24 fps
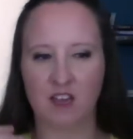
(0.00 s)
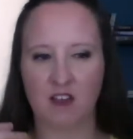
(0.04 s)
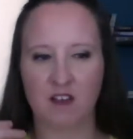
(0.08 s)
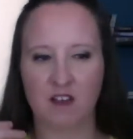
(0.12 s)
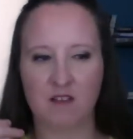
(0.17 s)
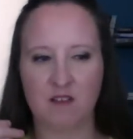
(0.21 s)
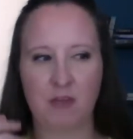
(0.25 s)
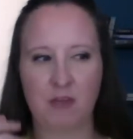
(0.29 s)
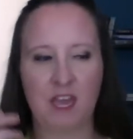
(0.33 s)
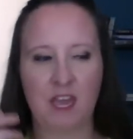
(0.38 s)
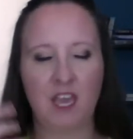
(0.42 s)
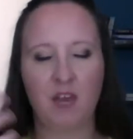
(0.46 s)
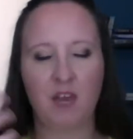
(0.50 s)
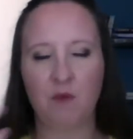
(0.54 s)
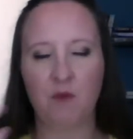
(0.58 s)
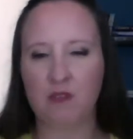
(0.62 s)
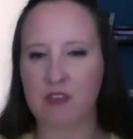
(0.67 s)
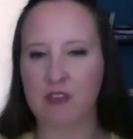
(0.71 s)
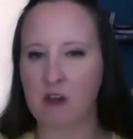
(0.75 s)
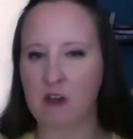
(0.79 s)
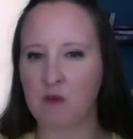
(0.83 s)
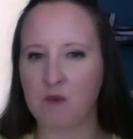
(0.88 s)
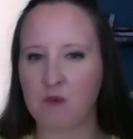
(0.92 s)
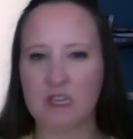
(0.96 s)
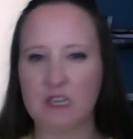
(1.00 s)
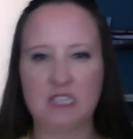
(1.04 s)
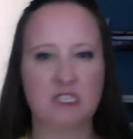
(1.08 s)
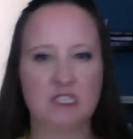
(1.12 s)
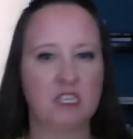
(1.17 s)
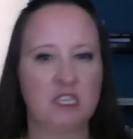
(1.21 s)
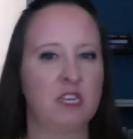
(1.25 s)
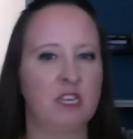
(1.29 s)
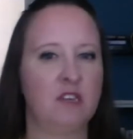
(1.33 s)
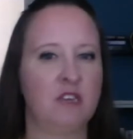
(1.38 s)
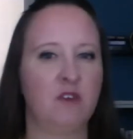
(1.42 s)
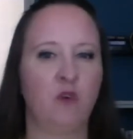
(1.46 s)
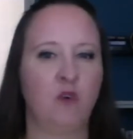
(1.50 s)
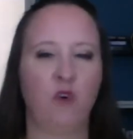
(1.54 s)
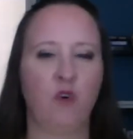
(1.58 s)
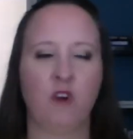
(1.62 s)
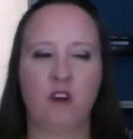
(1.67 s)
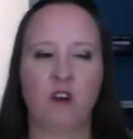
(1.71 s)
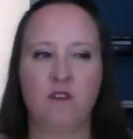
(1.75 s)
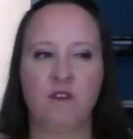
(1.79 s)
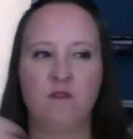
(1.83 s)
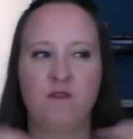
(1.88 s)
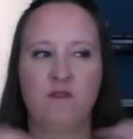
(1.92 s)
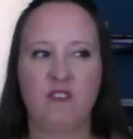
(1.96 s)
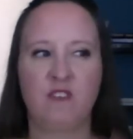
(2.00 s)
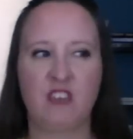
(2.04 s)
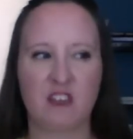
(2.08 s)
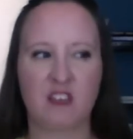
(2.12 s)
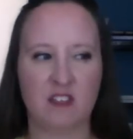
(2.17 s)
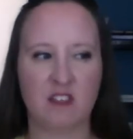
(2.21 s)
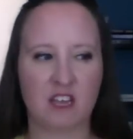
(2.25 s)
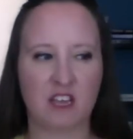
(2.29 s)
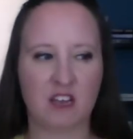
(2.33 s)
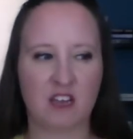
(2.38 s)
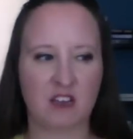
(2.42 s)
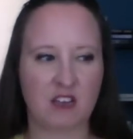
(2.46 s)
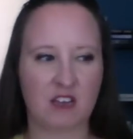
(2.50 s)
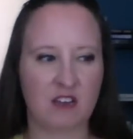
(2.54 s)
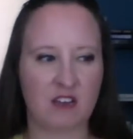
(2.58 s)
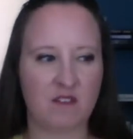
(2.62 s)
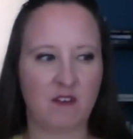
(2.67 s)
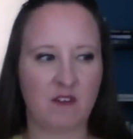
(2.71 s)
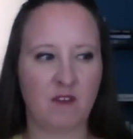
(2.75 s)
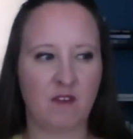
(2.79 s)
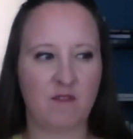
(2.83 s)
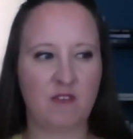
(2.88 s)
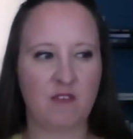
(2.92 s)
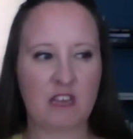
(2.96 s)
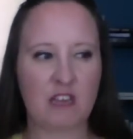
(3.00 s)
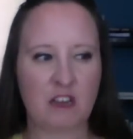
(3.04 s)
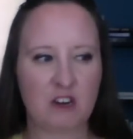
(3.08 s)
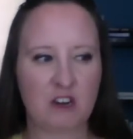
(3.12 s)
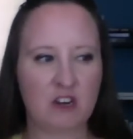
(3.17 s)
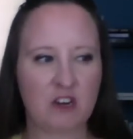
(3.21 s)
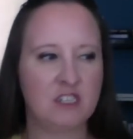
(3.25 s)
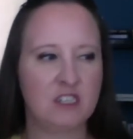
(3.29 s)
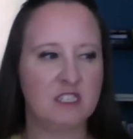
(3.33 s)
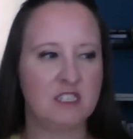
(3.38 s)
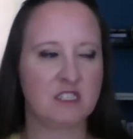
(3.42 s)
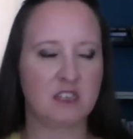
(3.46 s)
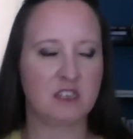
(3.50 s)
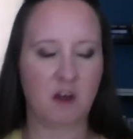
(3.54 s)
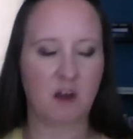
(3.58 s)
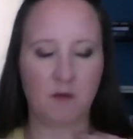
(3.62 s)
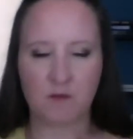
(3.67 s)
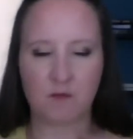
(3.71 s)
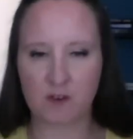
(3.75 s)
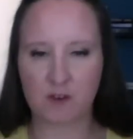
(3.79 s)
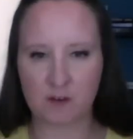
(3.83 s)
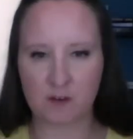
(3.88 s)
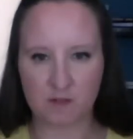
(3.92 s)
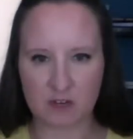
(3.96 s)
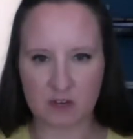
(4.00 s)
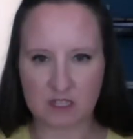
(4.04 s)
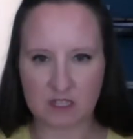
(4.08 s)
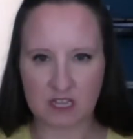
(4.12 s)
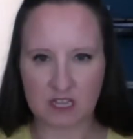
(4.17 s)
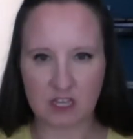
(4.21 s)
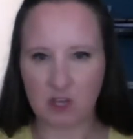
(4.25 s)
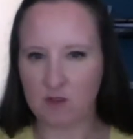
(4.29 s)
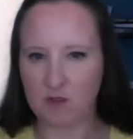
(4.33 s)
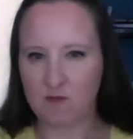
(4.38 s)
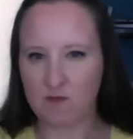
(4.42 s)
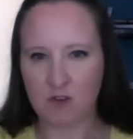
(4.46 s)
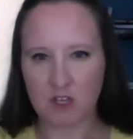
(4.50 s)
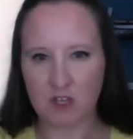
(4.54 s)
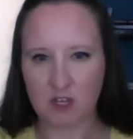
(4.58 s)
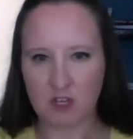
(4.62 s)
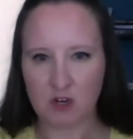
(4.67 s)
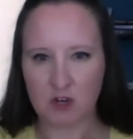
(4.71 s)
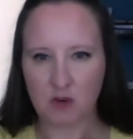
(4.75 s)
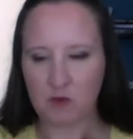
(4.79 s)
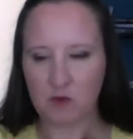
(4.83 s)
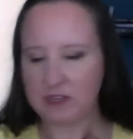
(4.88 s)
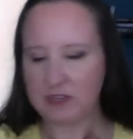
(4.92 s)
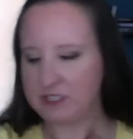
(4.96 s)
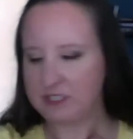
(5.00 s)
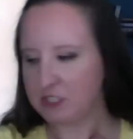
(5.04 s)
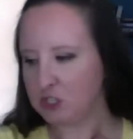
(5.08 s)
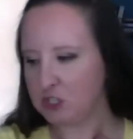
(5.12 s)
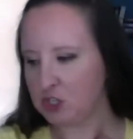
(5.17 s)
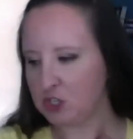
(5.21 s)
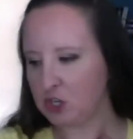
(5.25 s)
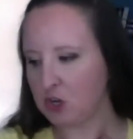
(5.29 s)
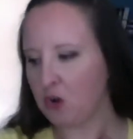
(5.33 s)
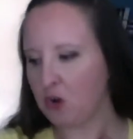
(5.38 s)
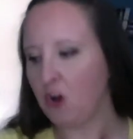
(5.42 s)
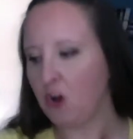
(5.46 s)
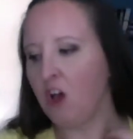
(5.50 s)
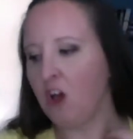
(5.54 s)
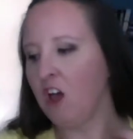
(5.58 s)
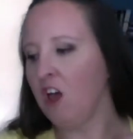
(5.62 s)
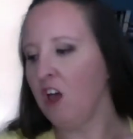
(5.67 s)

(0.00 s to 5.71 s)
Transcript: pain without reason, or like a kind of a fear or discomfort for that you have really no reason to,